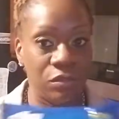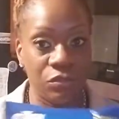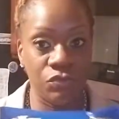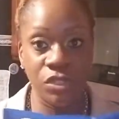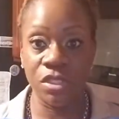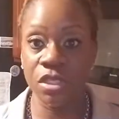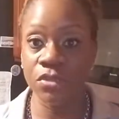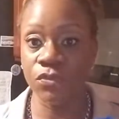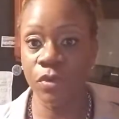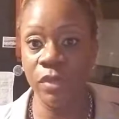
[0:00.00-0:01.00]

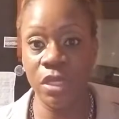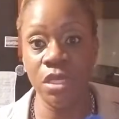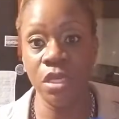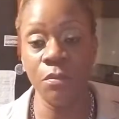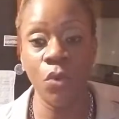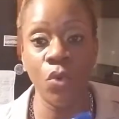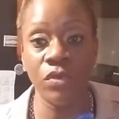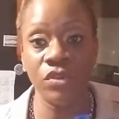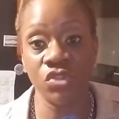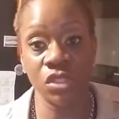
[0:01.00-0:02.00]
resist from eating more
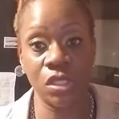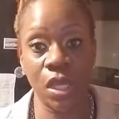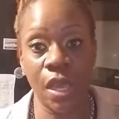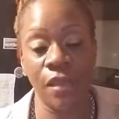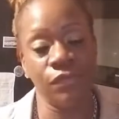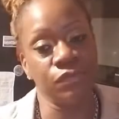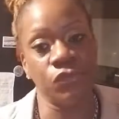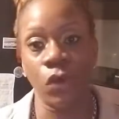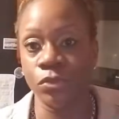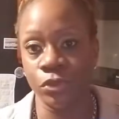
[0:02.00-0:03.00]
than just the 8,
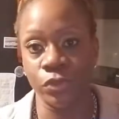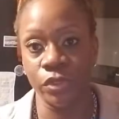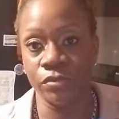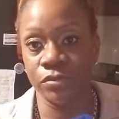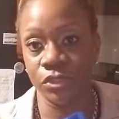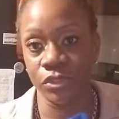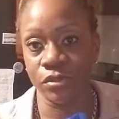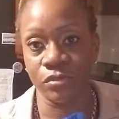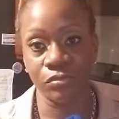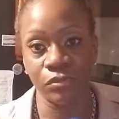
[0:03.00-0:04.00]
don't do it.
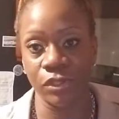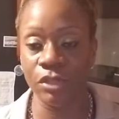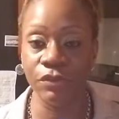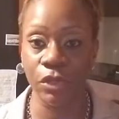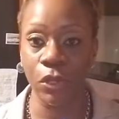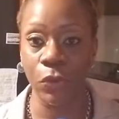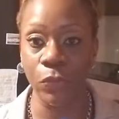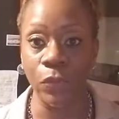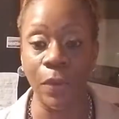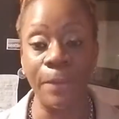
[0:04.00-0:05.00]
Just leave it alone.
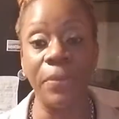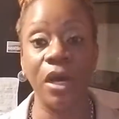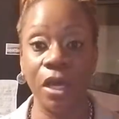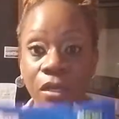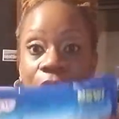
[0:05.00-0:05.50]
But